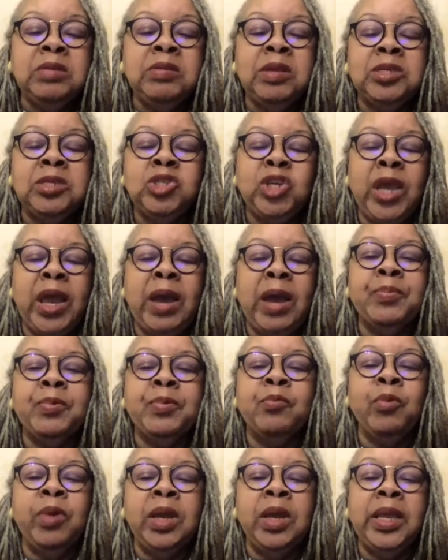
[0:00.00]
the
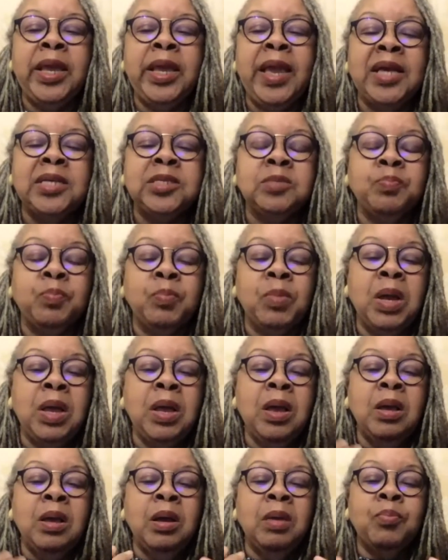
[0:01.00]
chapter really as
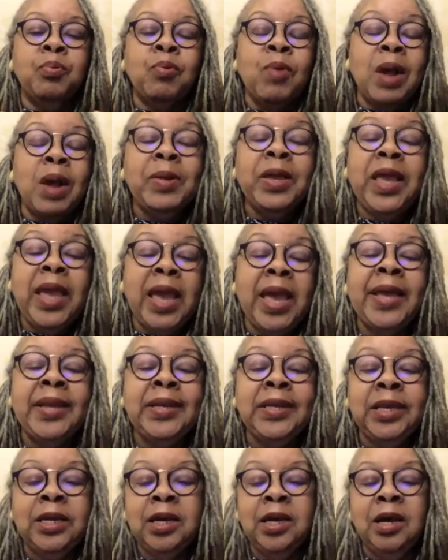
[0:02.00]

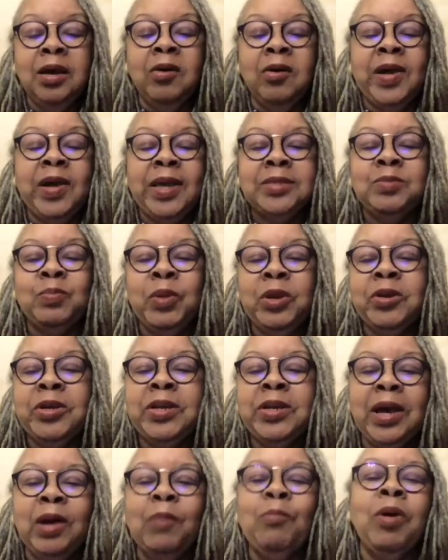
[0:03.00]
propaganda, or as
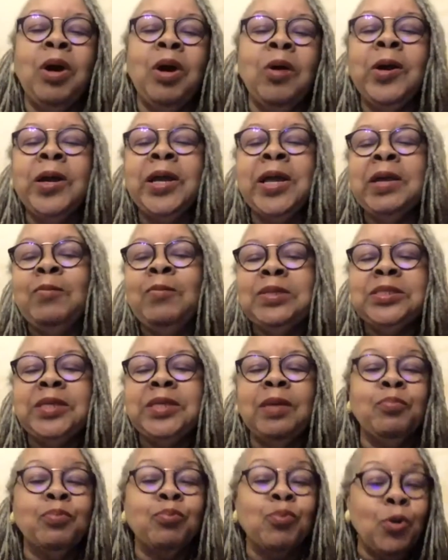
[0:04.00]
Marinelle Morgan would
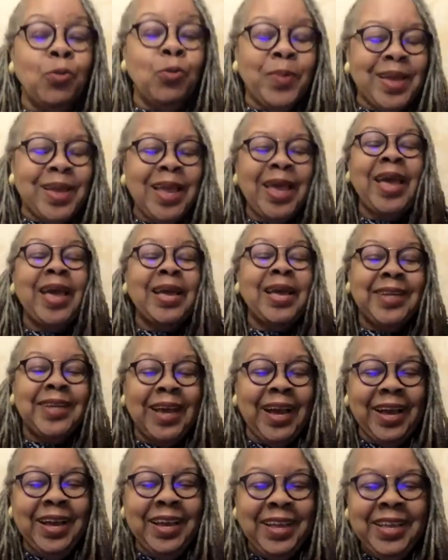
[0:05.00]
say,
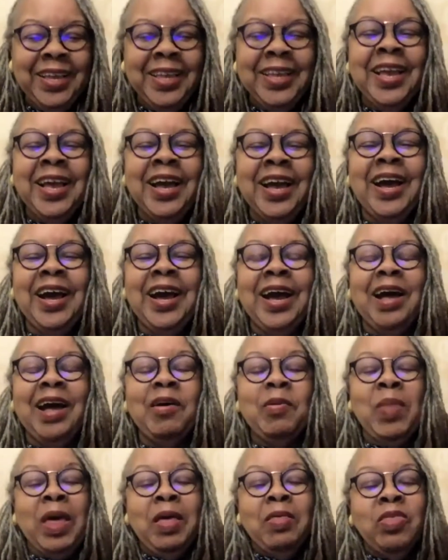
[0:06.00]
propaganda,
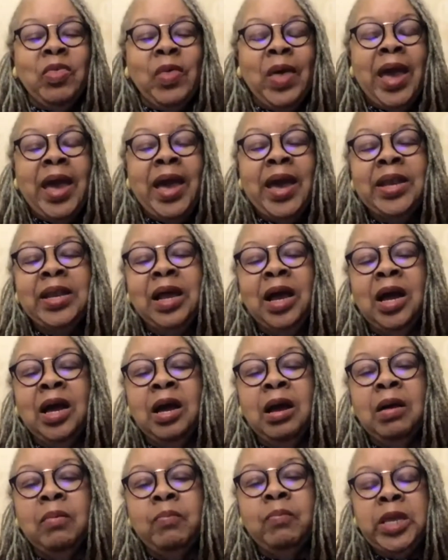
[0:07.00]

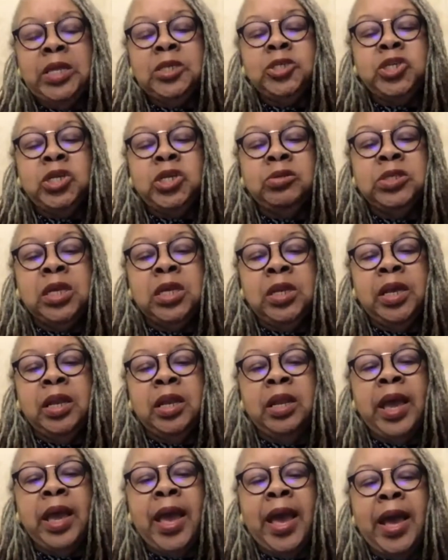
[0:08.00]
that he's using
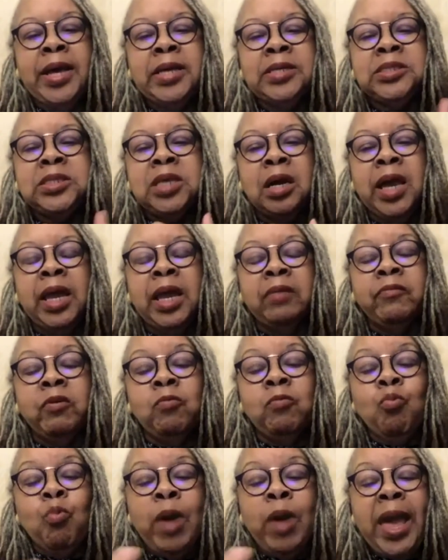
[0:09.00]
it as a kind of a
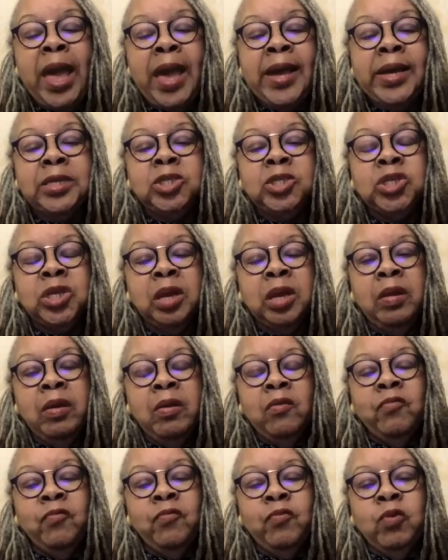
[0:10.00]
wedge
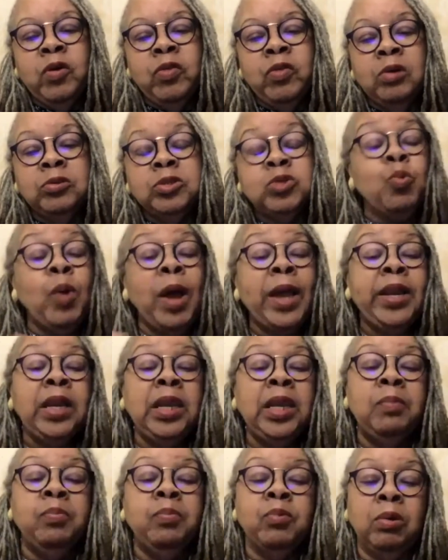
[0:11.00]
for those white
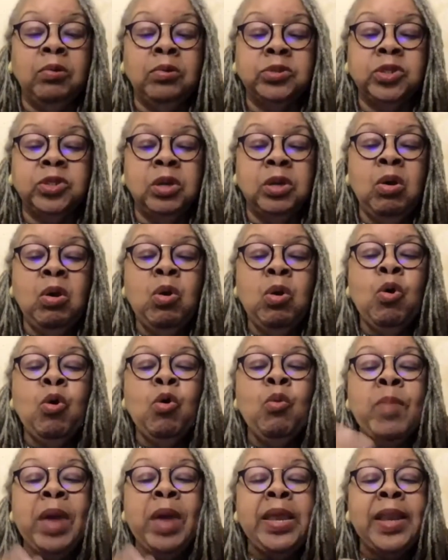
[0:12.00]
liberals
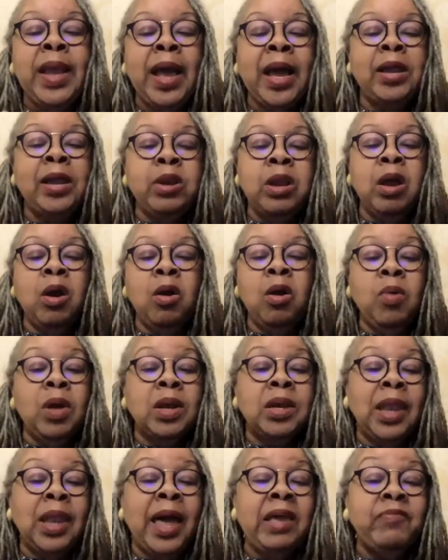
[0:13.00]
who may not know
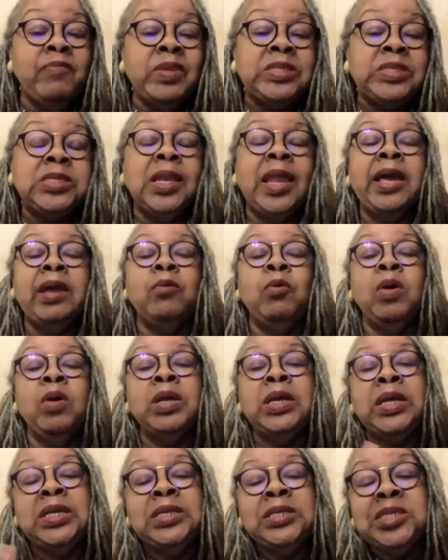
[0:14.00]
what life is like
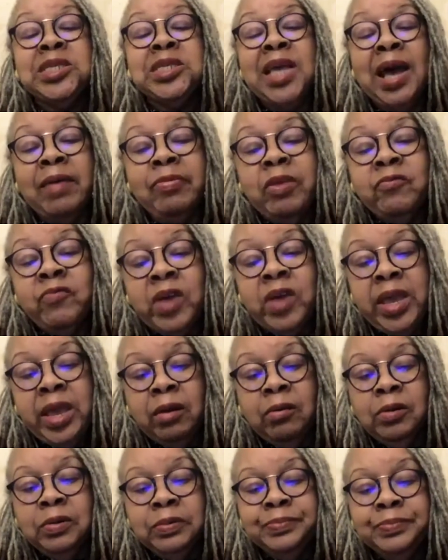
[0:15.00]
inside the
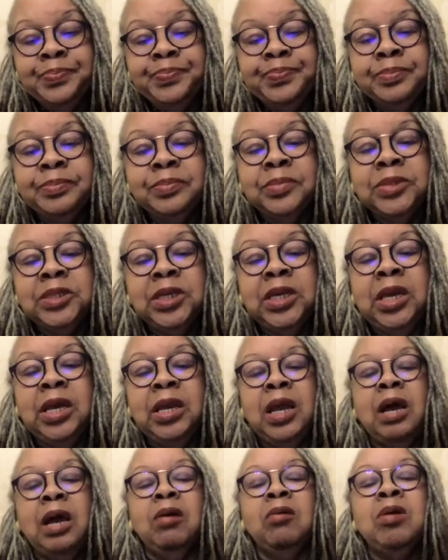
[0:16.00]
veil, you
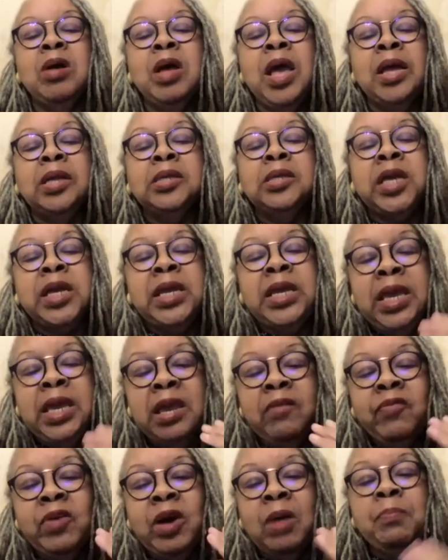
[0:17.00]
know, to
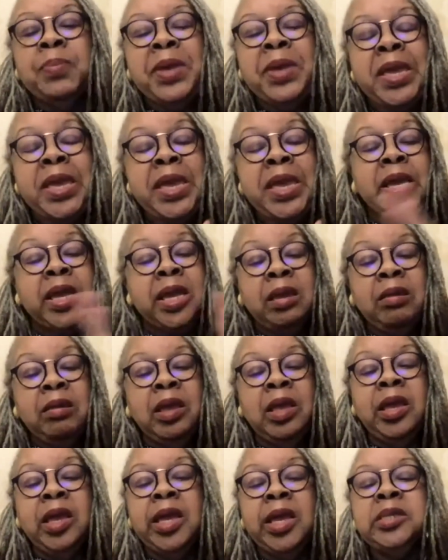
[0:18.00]
give a peek
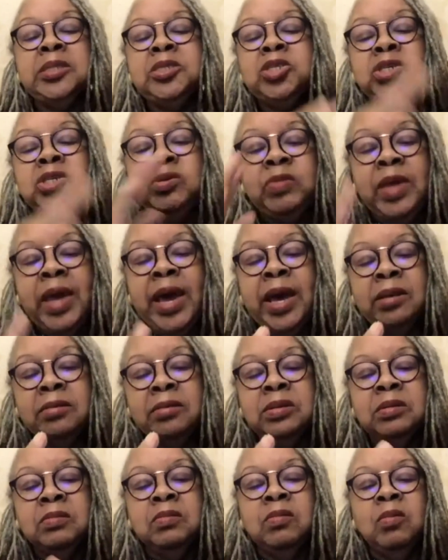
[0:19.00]
into that
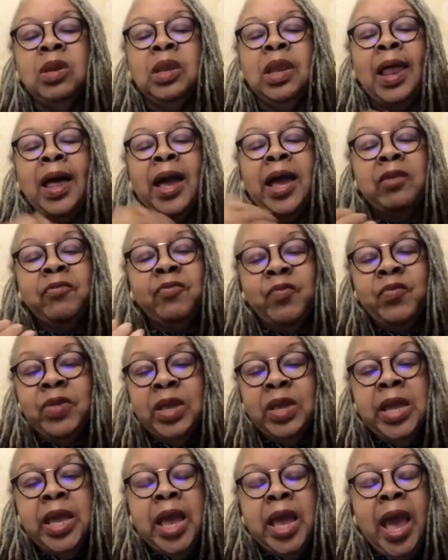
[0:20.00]
life,
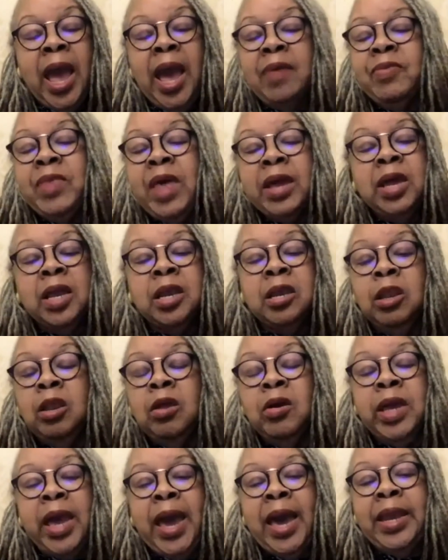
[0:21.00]
and they could
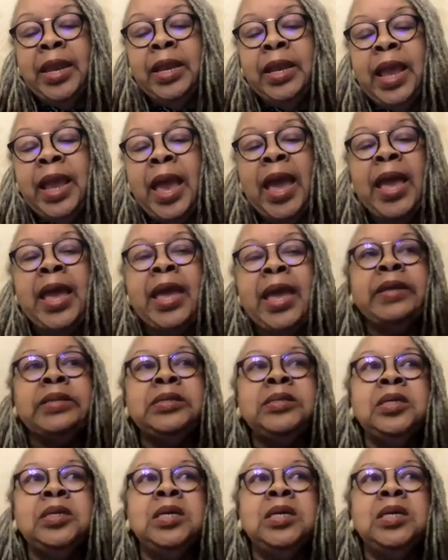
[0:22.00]
look at it. And